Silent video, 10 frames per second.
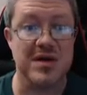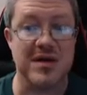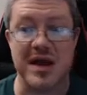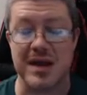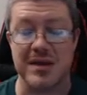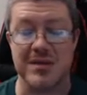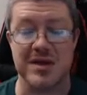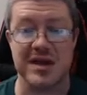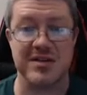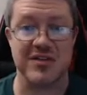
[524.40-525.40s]
And
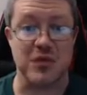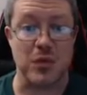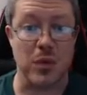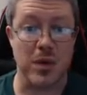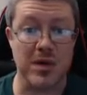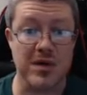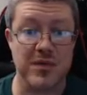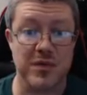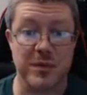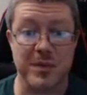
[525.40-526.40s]
it doesn't work for
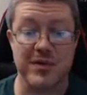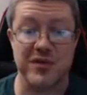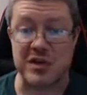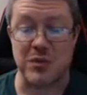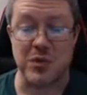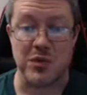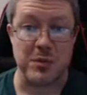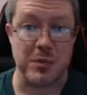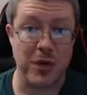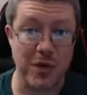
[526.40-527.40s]
the person he's wanting to
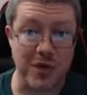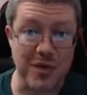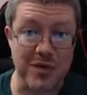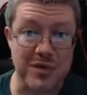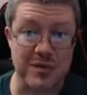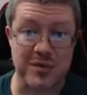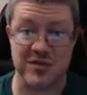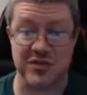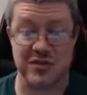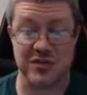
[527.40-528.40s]
pull, which
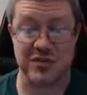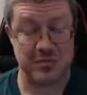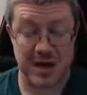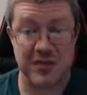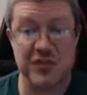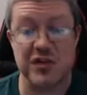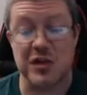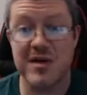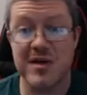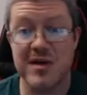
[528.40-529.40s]
is obviously the
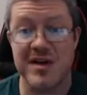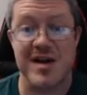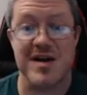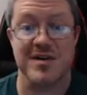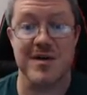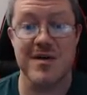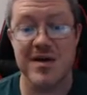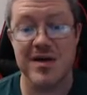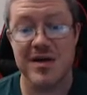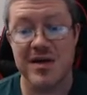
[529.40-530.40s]
player character.
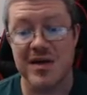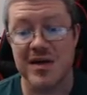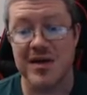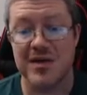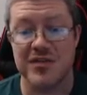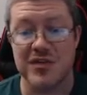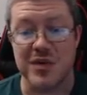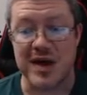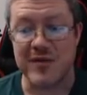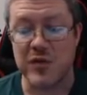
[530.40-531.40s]
So
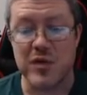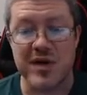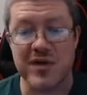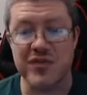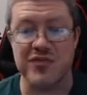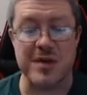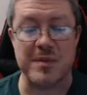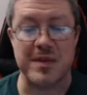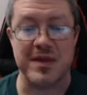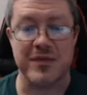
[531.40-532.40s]
everyone else is
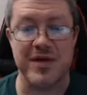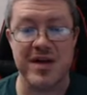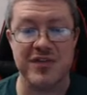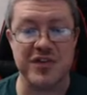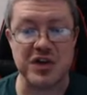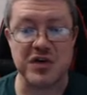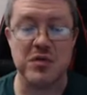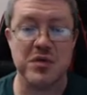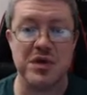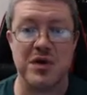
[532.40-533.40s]
dropping like flies, and you don't
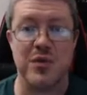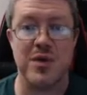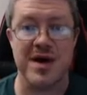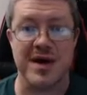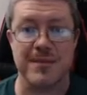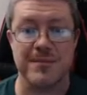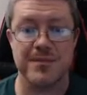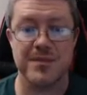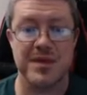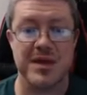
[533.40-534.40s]
really know why.
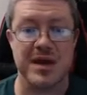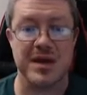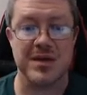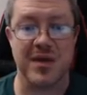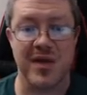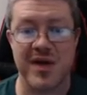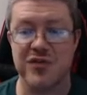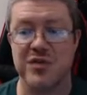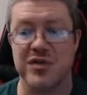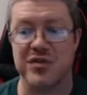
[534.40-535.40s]
And the last
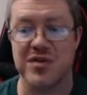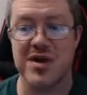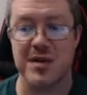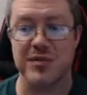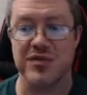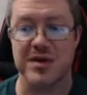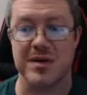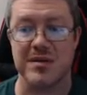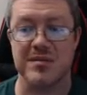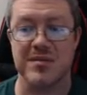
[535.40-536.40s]
one that drops is like,
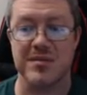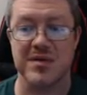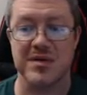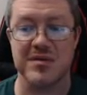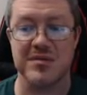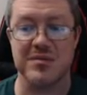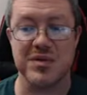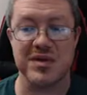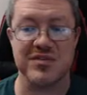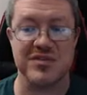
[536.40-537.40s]

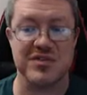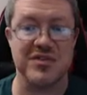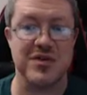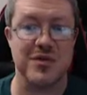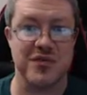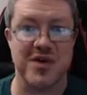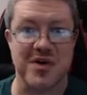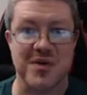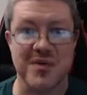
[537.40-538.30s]
please don't fall.